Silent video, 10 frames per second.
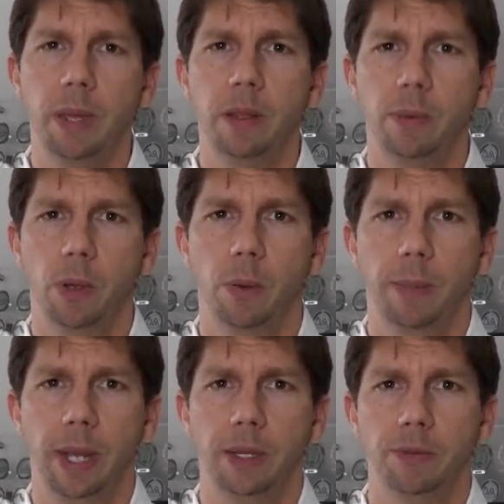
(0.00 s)
medium
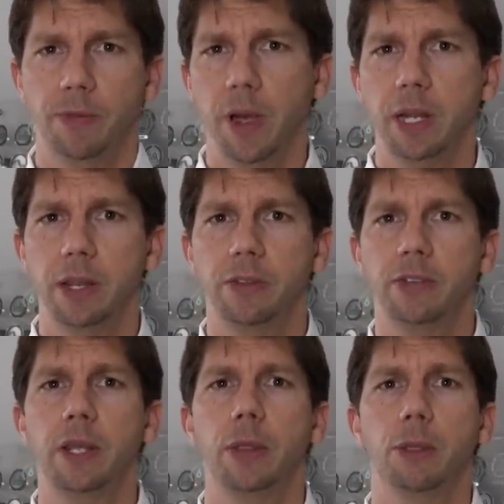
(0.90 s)
compound, and finally the
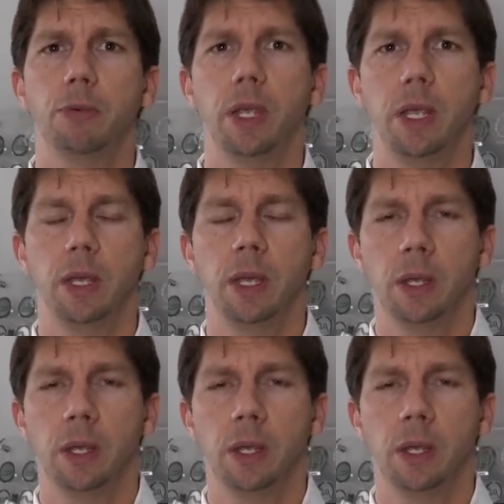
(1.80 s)
C3,